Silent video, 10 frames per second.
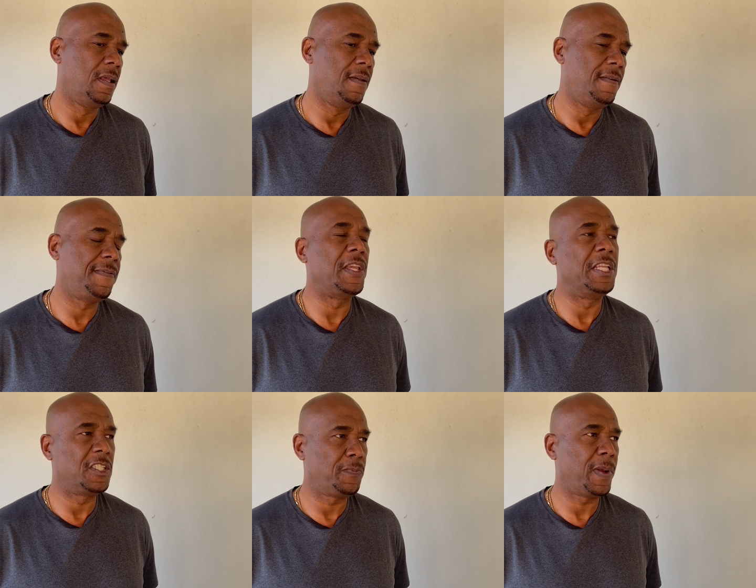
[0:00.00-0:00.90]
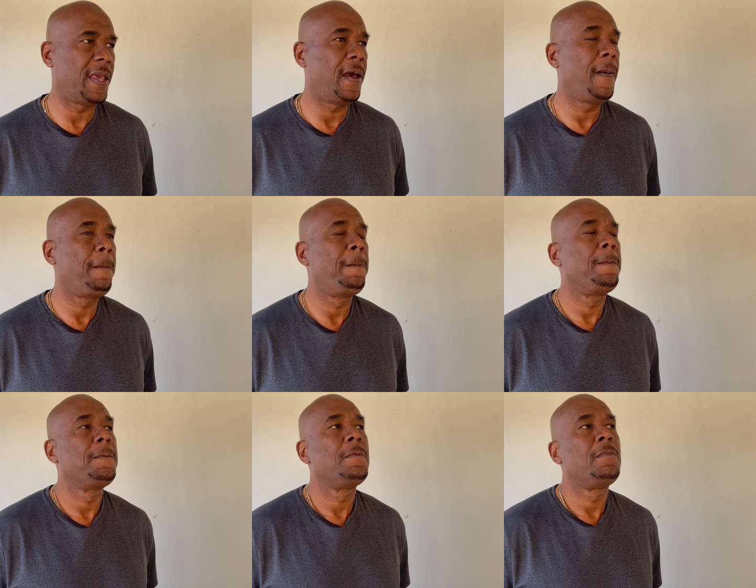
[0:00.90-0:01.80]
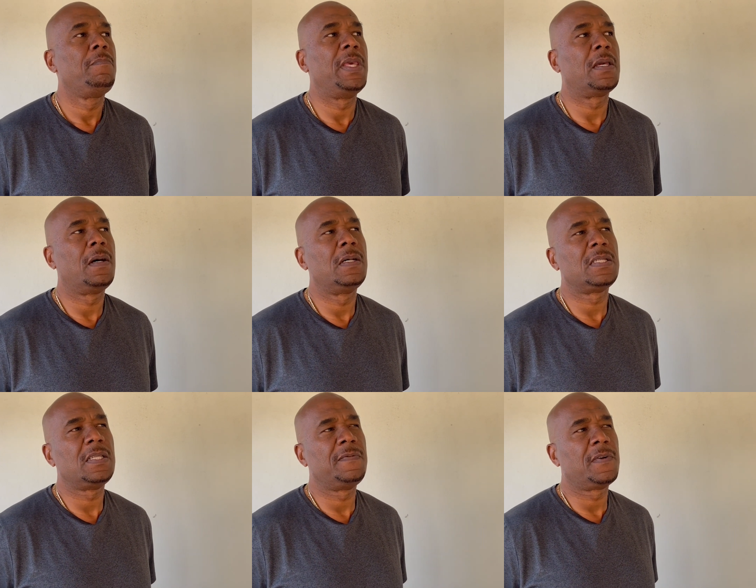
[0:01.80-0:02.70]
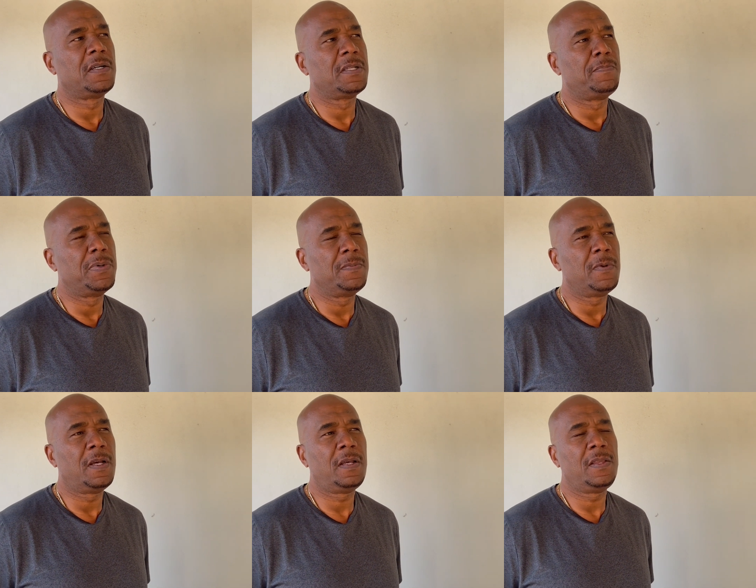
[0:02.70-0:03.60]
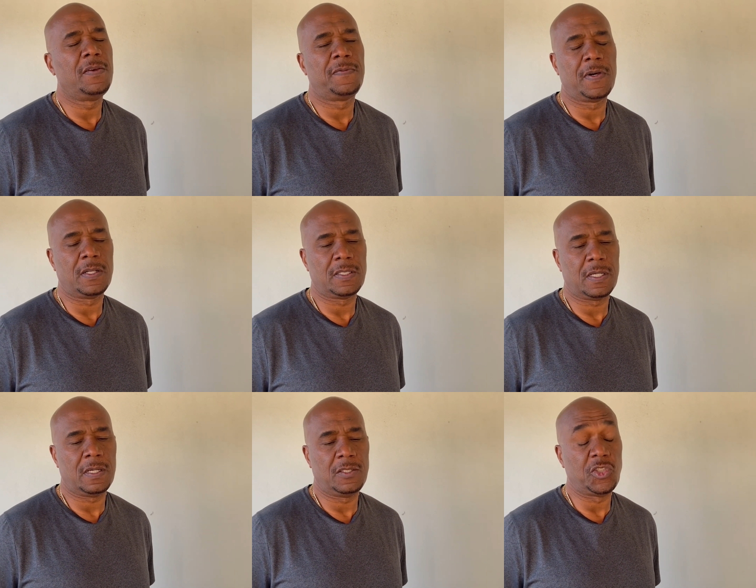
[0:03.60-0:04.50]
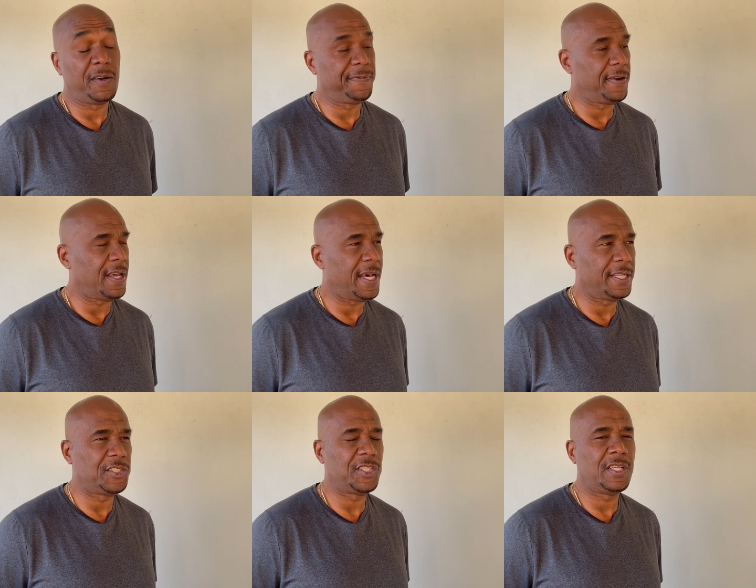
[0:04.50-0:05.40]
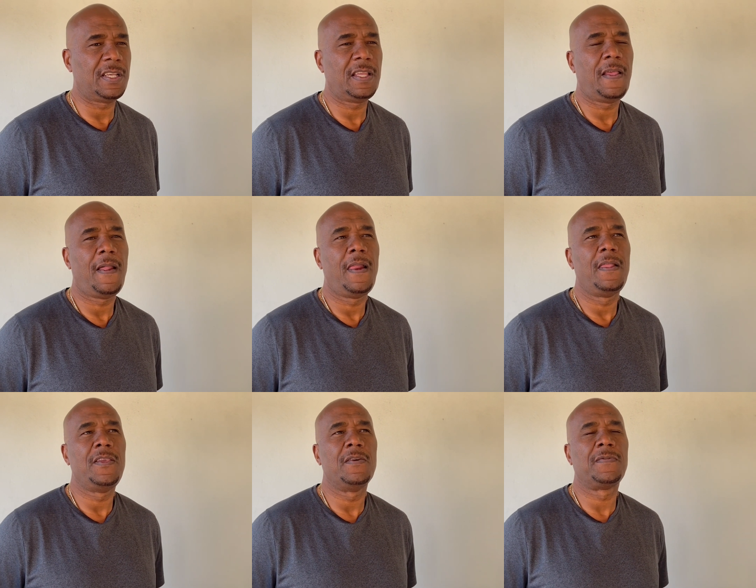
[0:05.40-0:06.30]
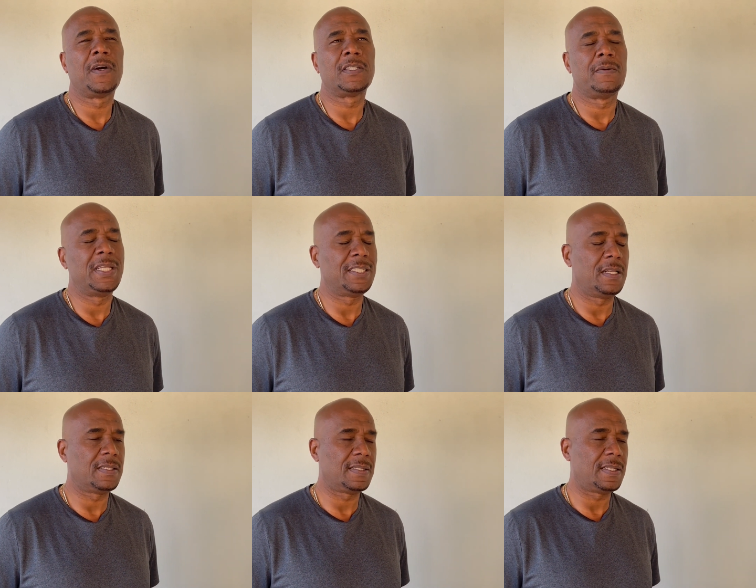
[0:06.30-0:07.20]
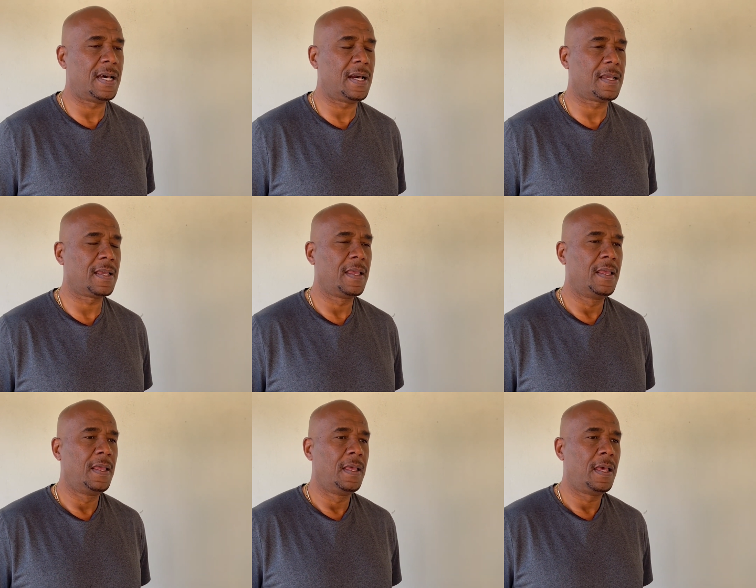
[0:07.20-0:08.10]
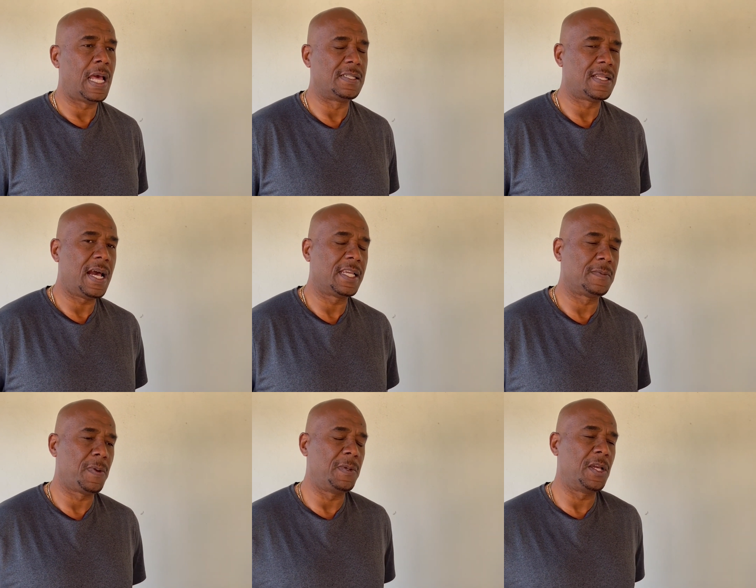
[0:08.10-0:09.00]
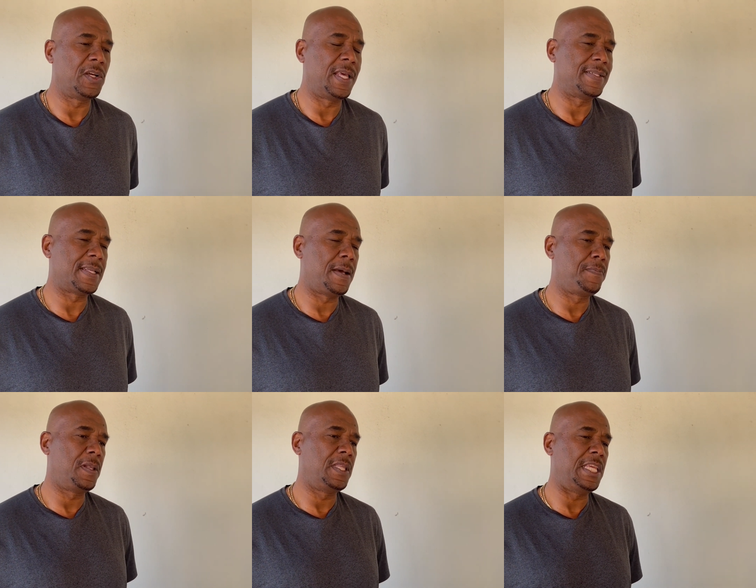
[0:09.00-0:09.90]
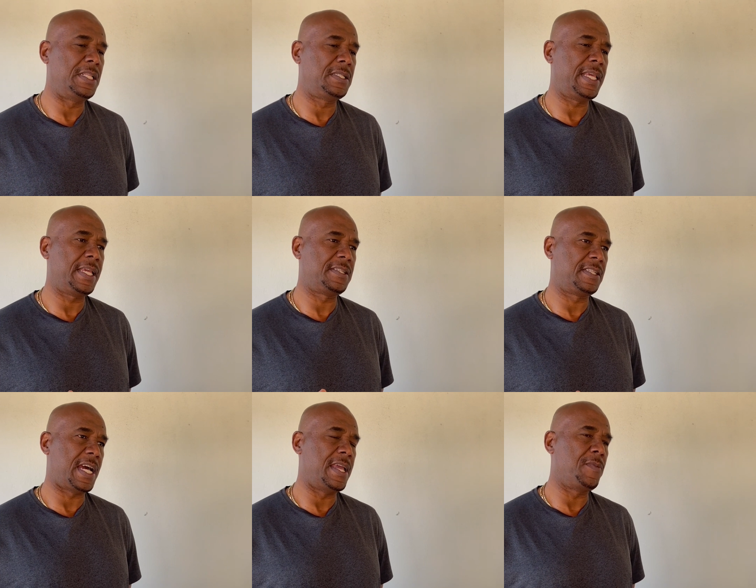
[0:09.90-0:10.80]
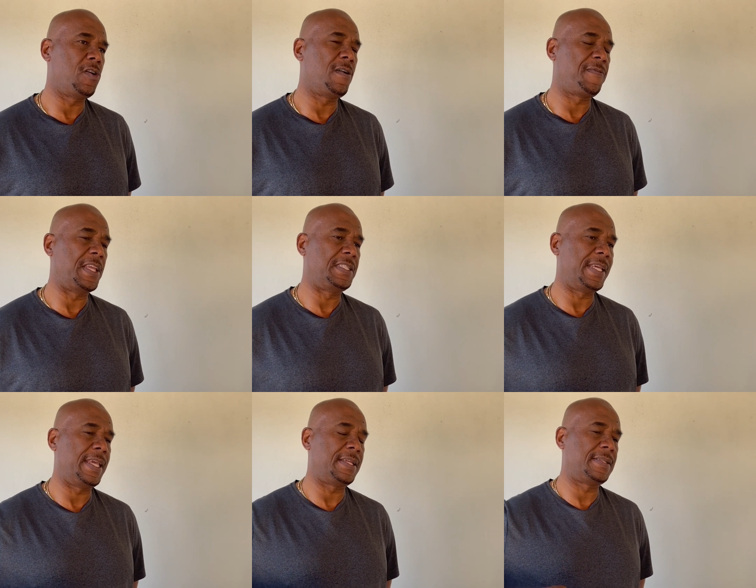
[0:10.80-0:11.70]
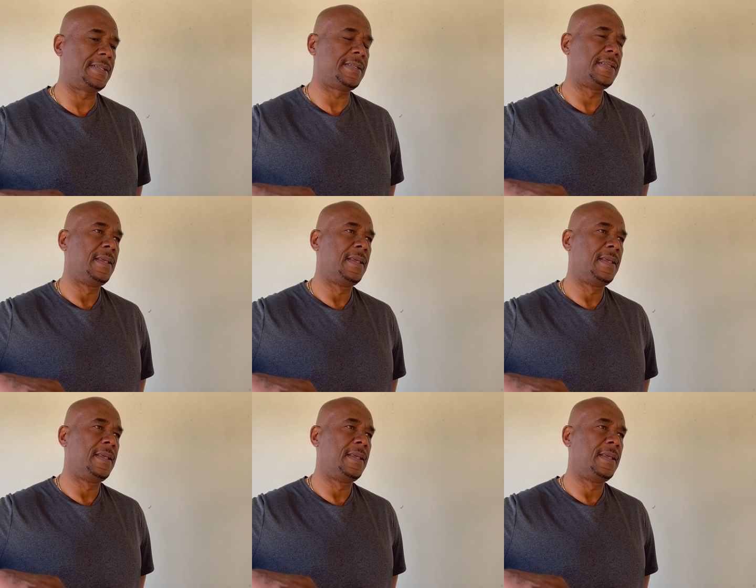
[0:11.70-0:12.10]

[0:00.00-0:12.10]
for each player. Because you've got a Bumrah, you've got a Jofra Archer, you've got a Mitchell Stark, and Stark is probably a better example. He takes time off, he takes